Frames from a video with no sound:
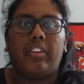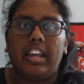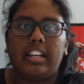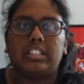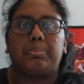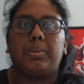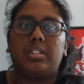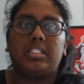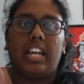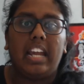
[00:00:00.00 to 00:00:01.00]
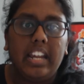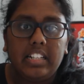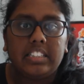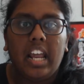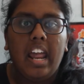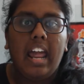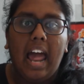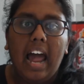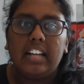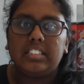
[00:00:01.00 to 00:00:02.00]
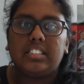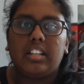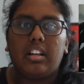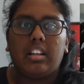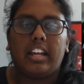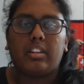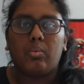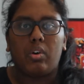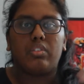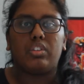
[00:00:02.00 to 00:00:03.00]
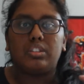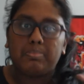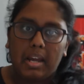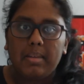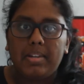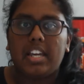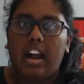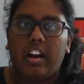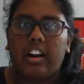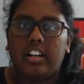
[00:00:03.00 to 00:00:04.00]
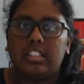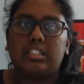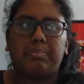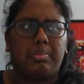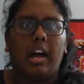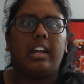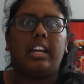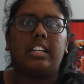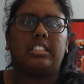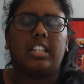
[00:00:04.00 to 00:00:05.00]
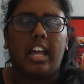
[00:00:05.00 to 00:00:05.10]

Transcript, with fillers: of Higgs, because Higgs has like one of those baby carriers, but it's